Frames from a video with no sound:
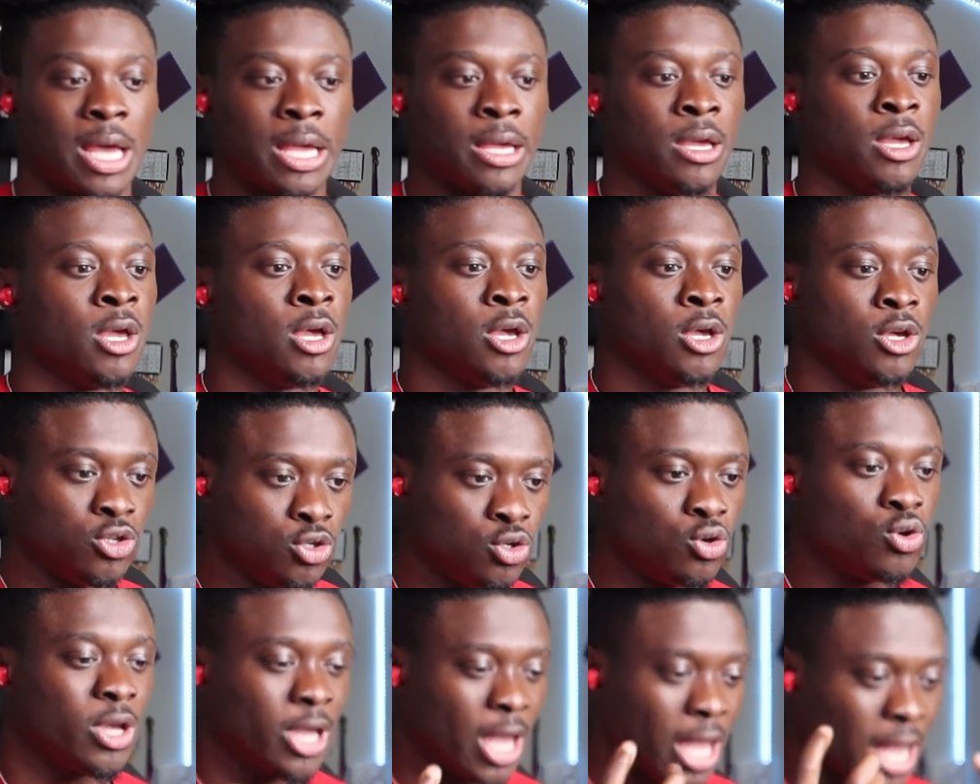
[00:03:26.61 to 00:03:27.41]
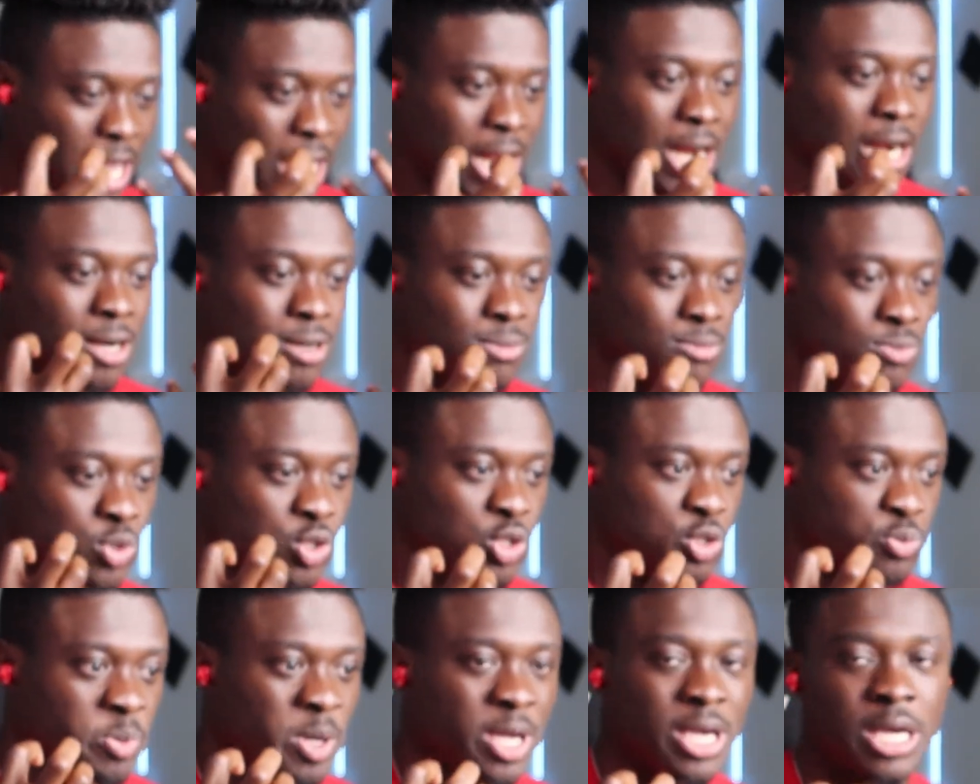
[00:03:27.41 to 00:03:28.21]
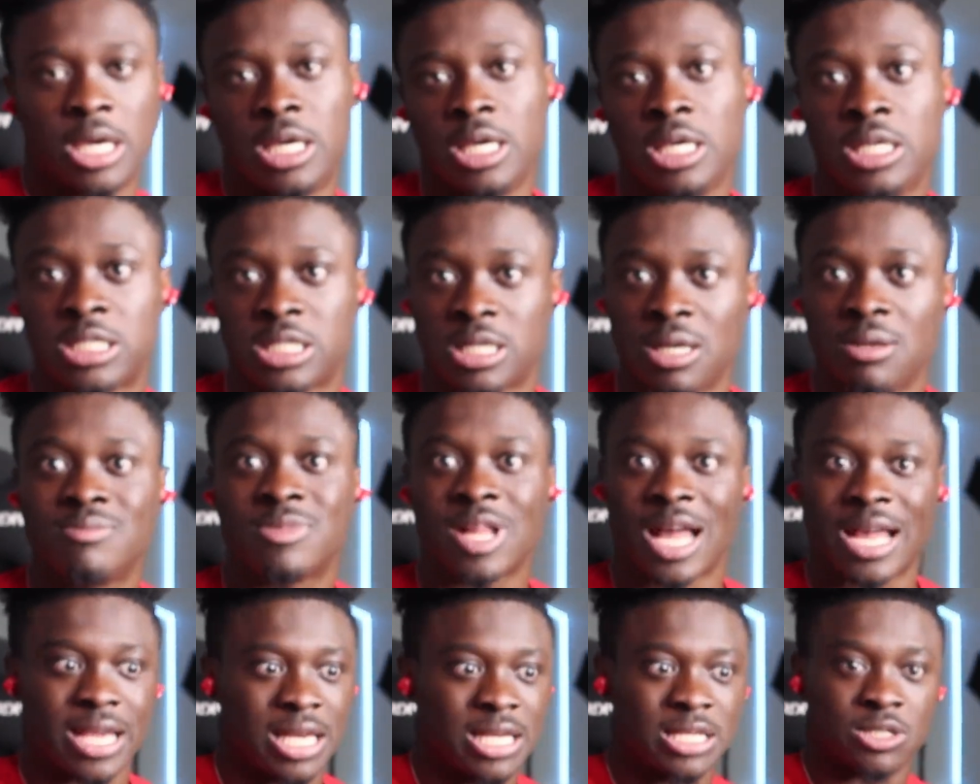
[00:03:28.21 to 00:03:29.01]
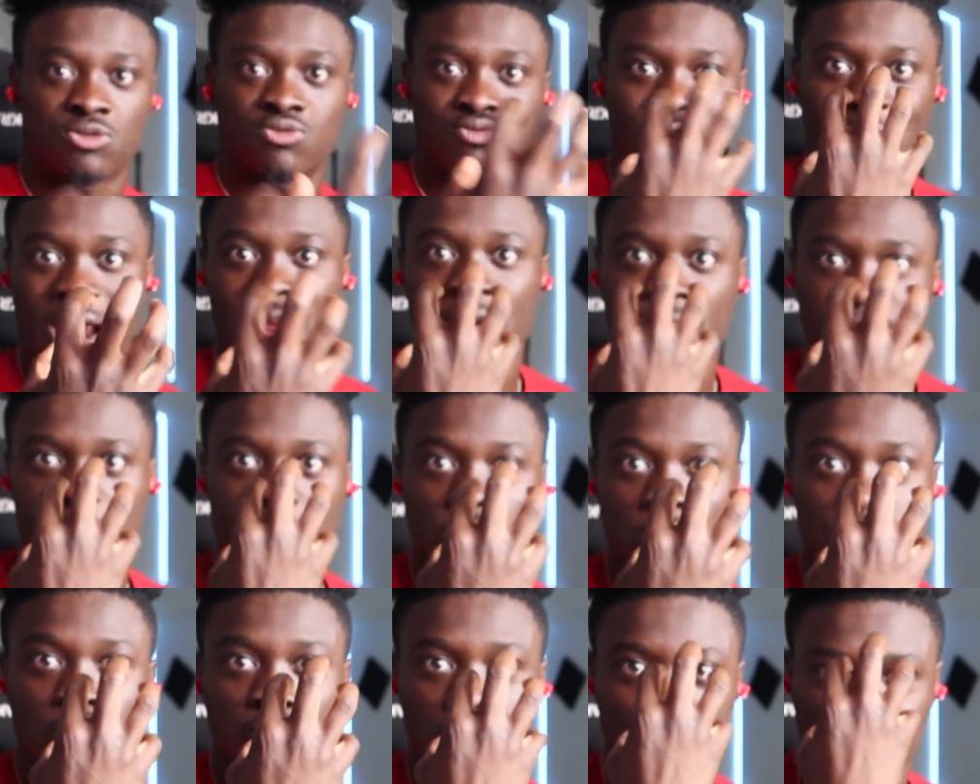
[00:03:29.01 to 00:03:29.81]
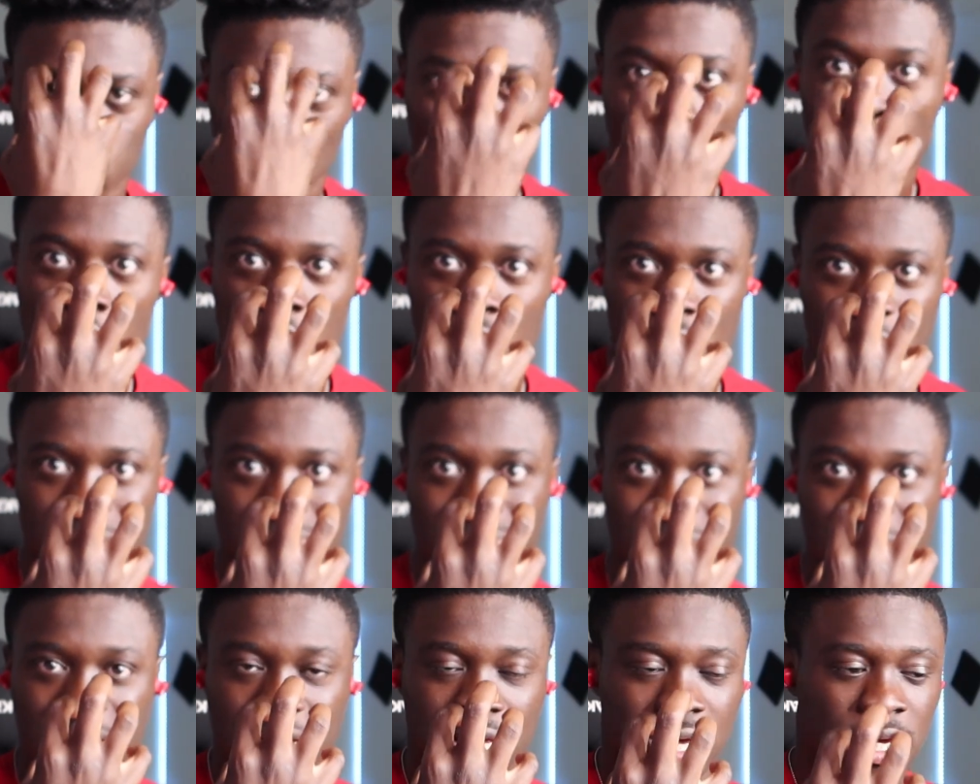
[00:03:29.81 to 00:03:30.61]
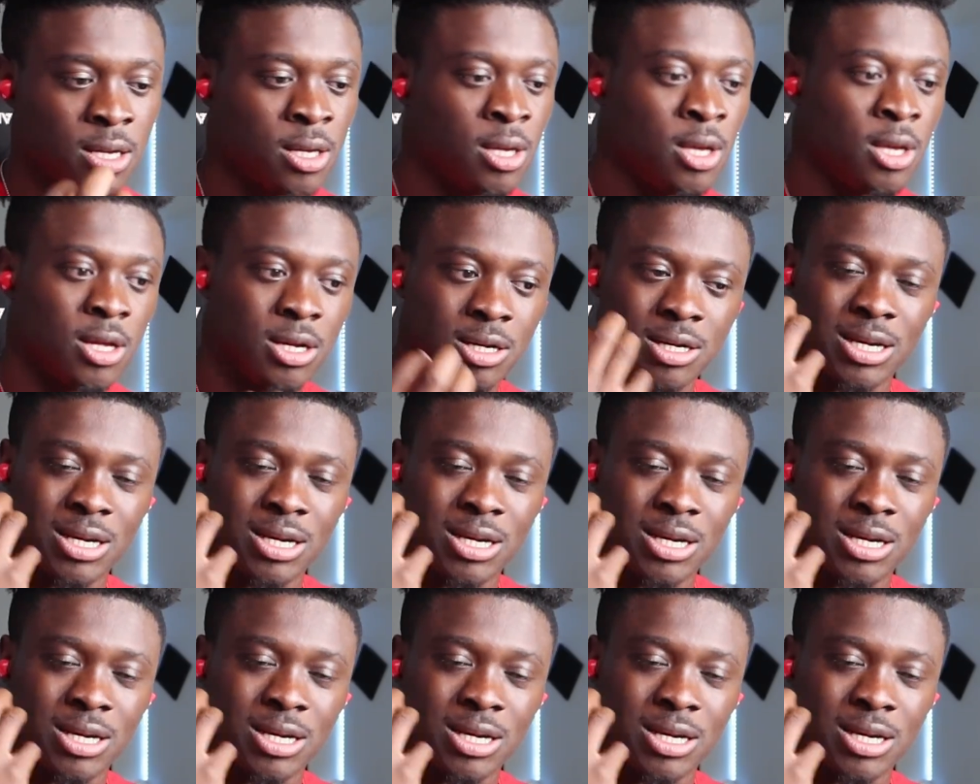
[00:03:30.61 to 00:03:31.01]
Like, you can hear him speaking, he seems like he's right in front of you talking, my nigga.